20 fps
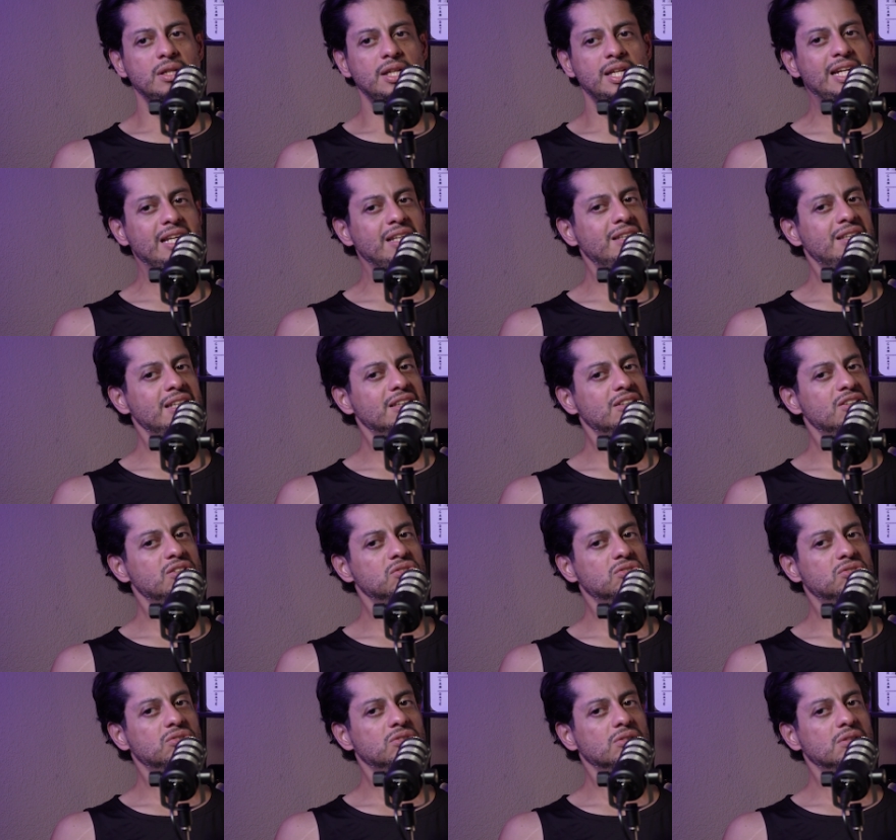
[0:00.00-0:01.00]
I think
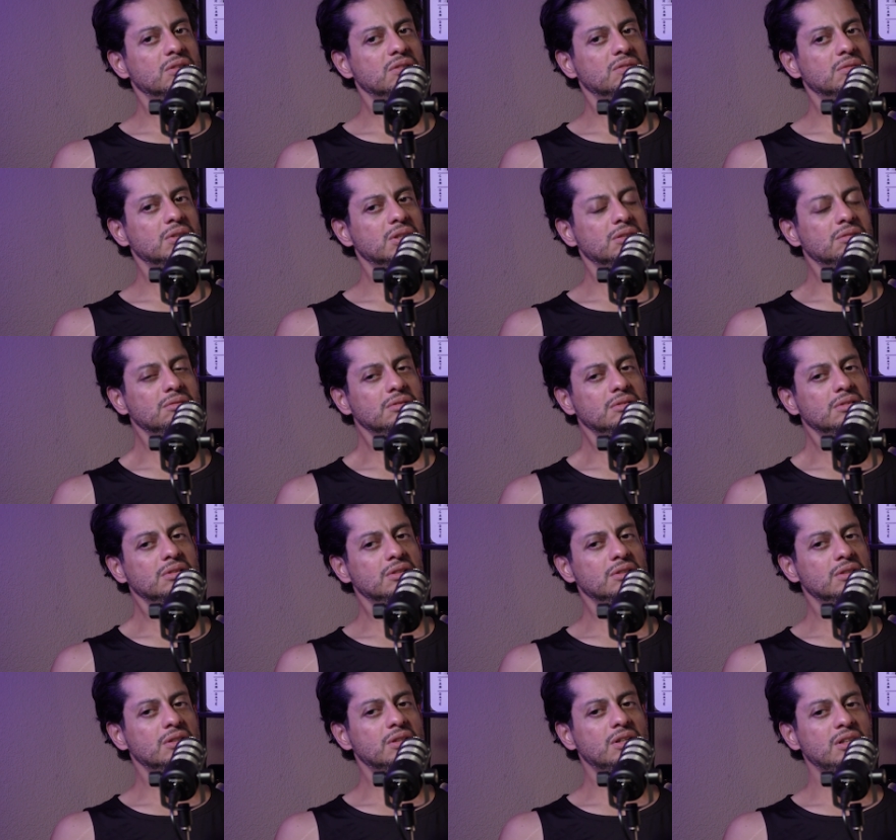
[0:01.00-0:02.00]
there's
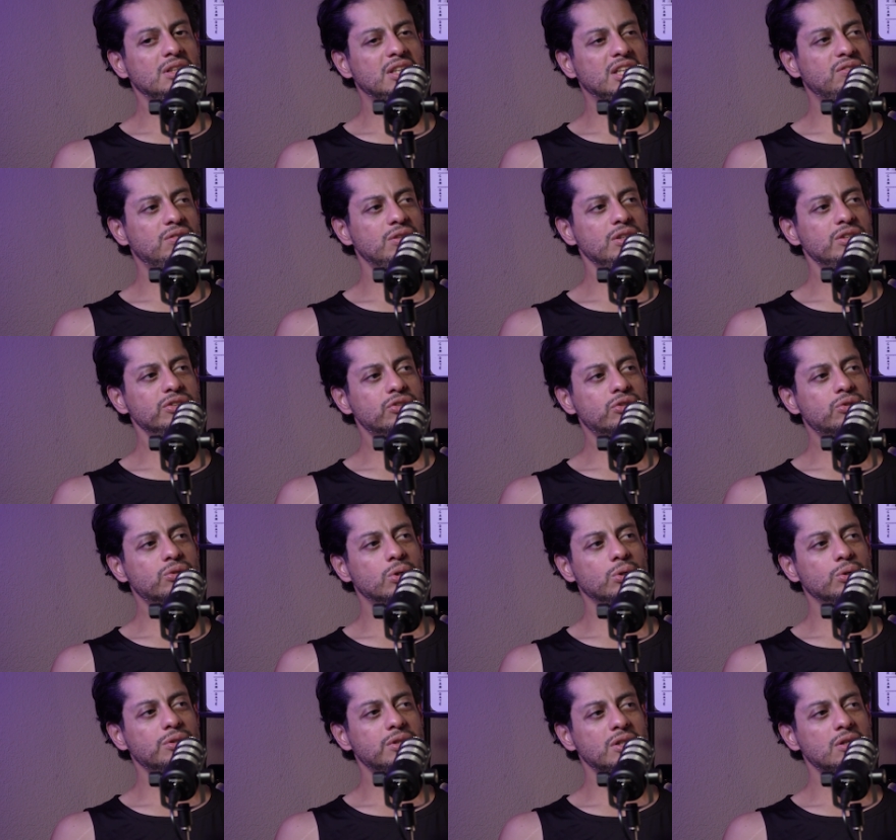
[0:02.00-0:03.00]
a level of
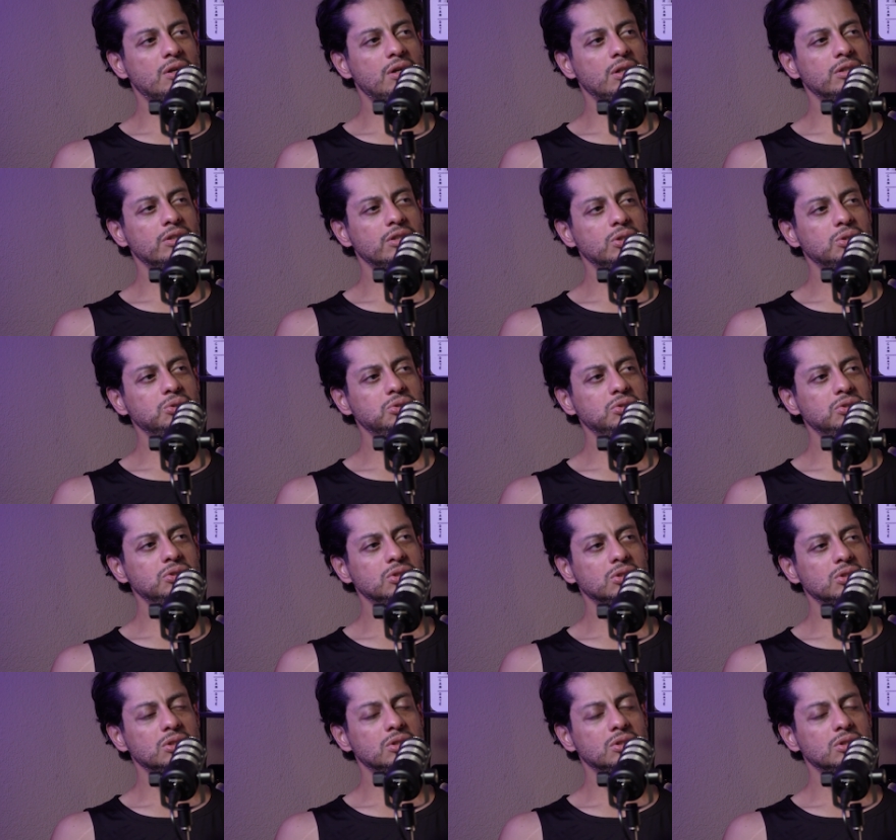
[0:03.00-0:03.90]
growth in all of those.